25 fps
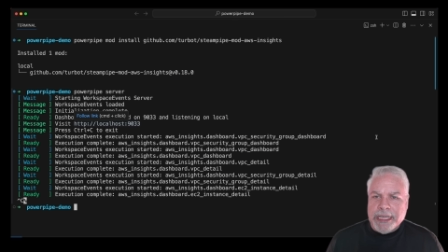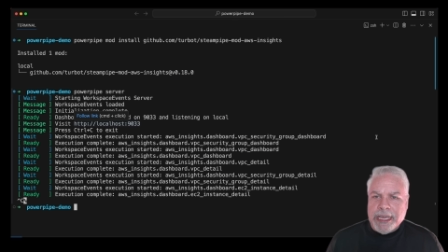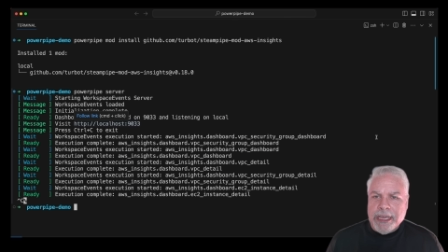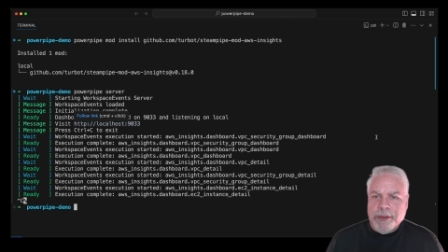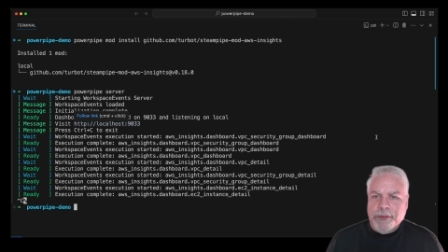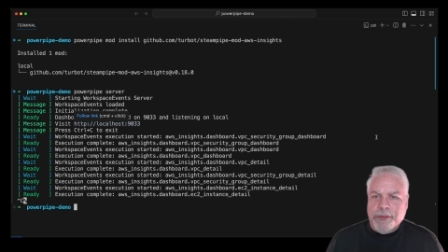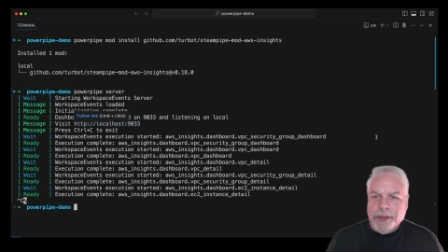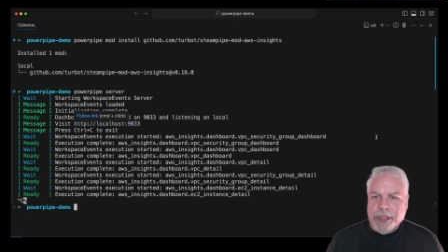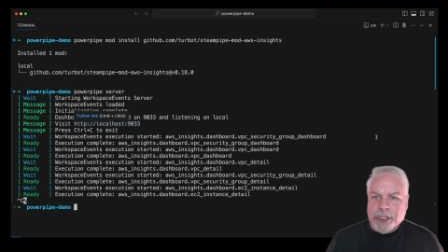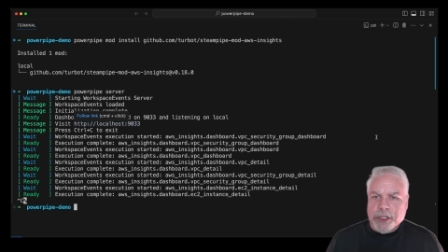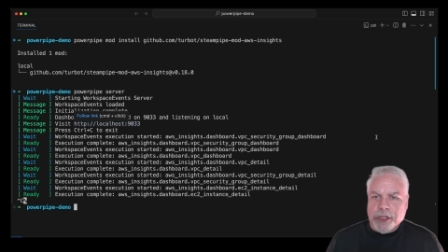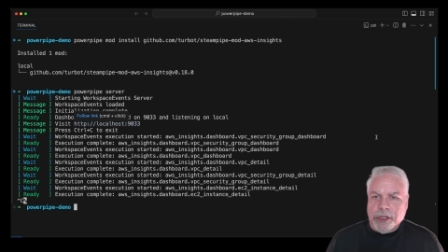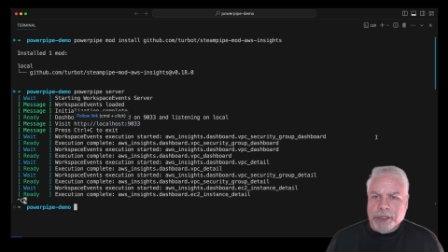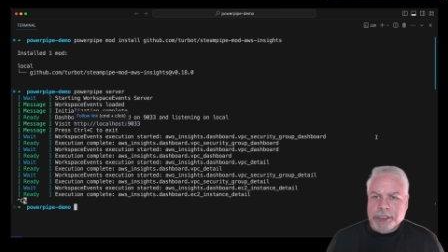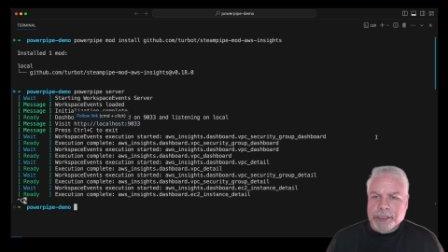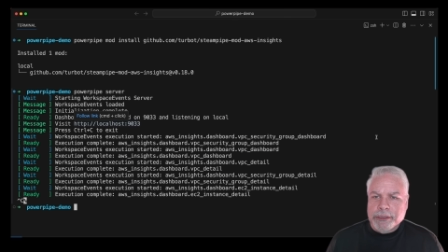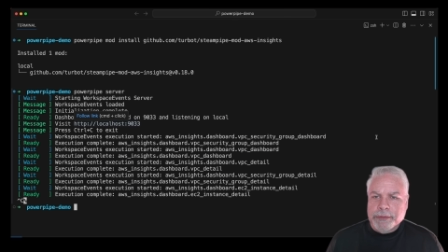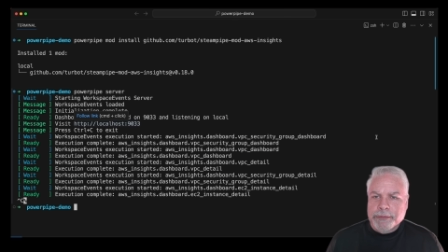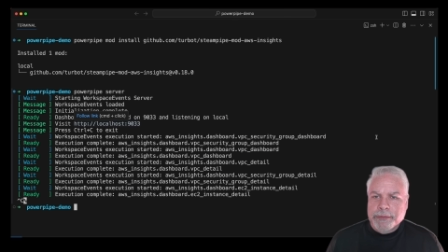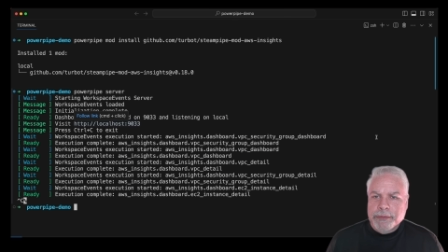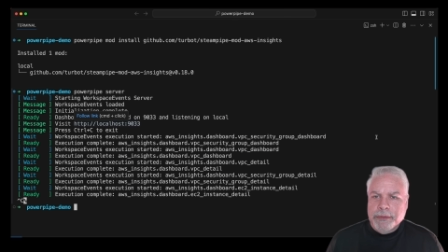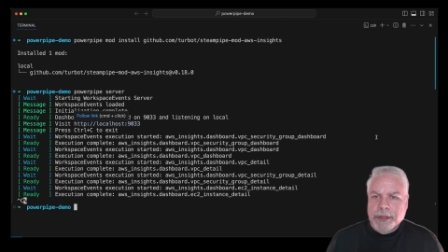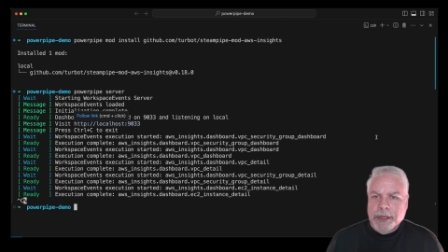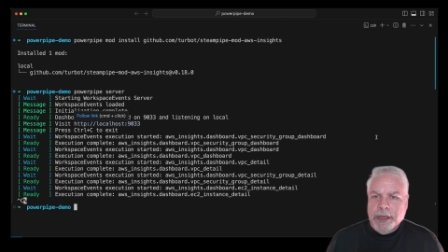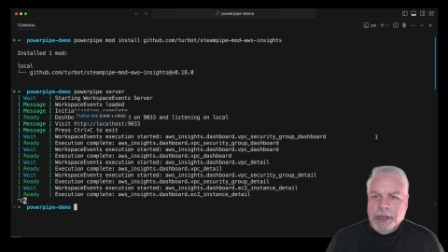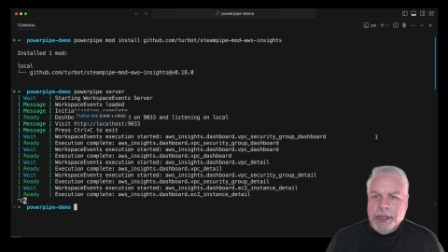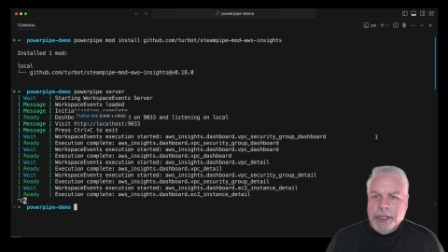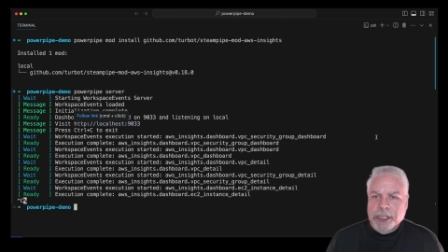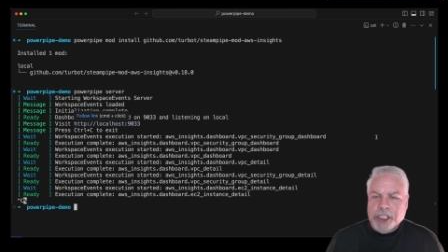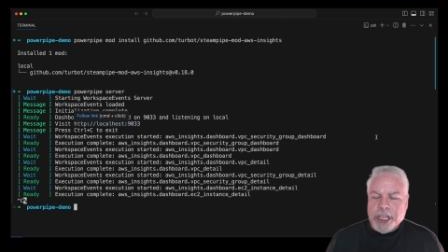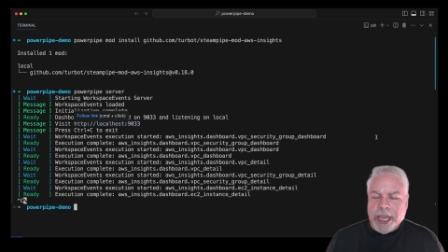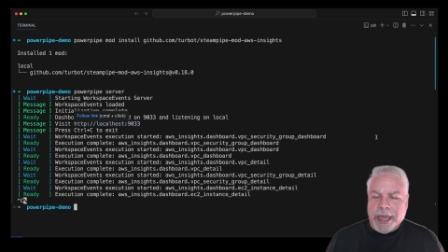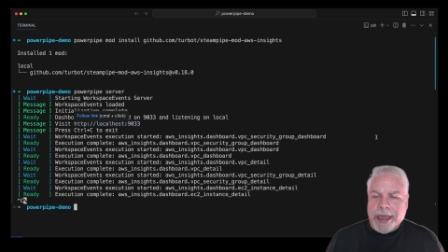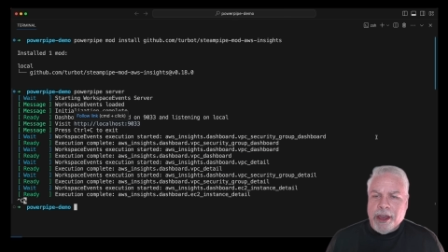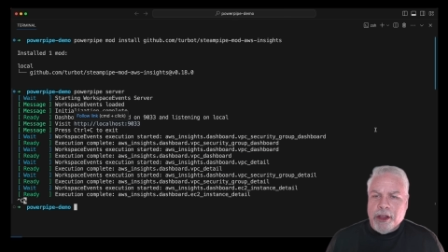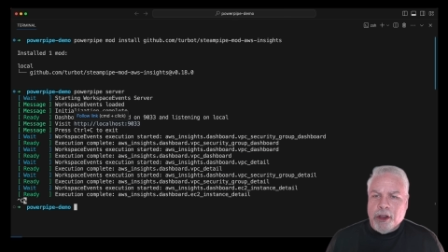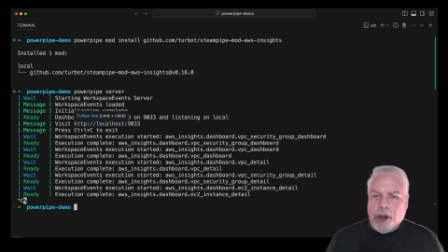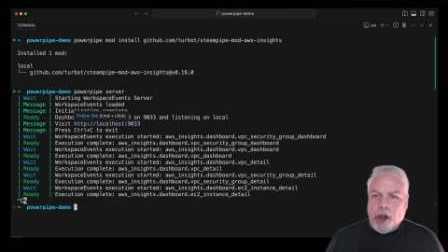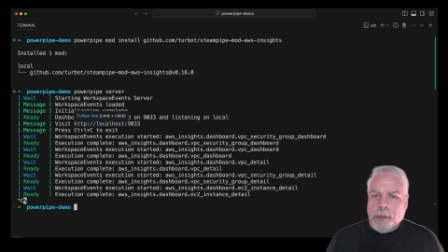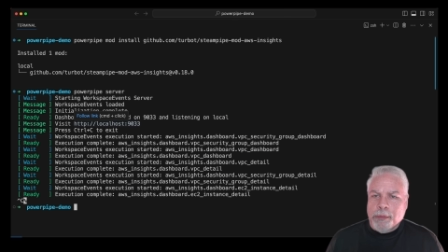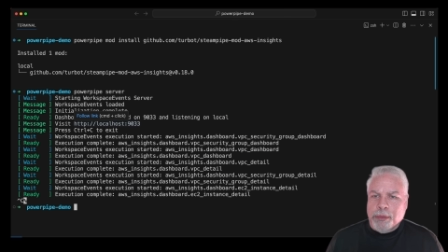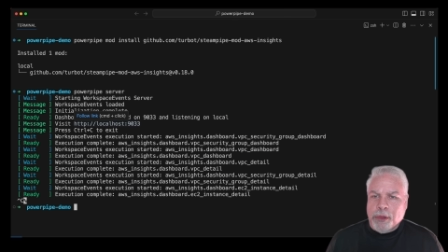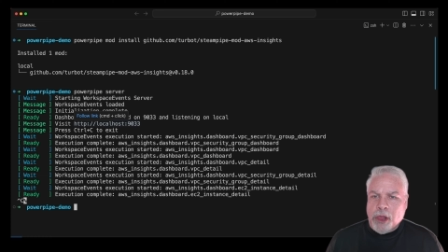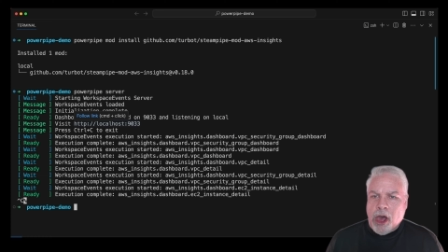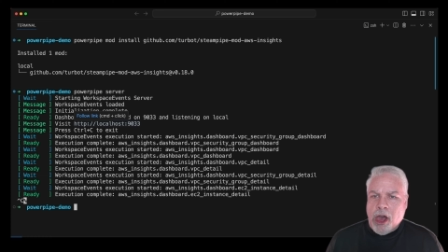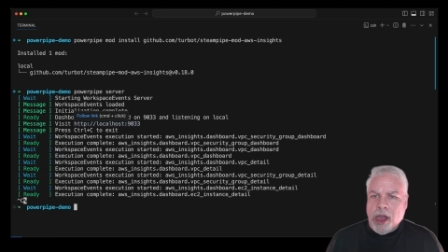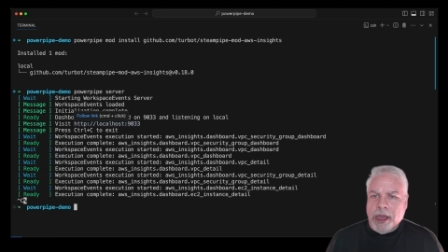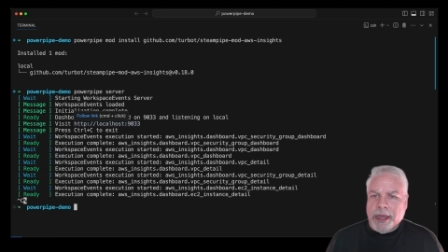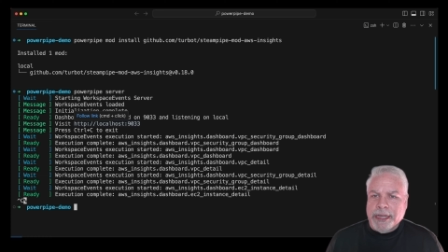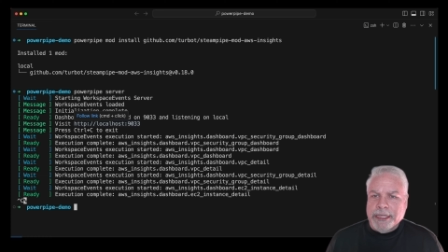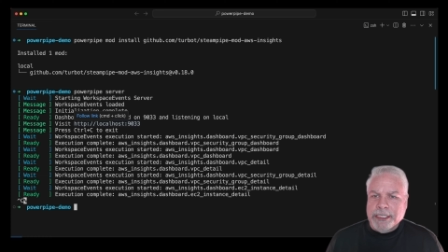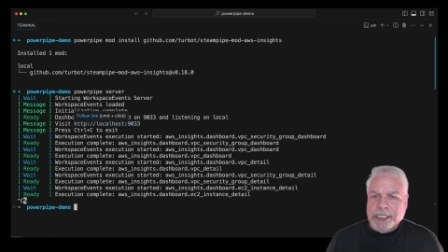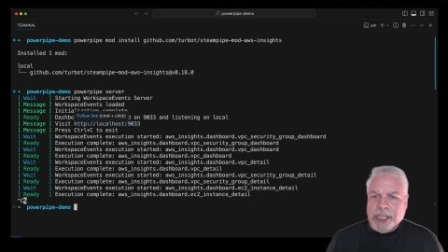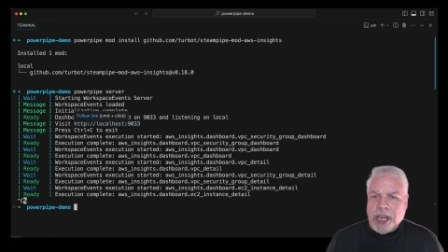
key features. Check out our blog and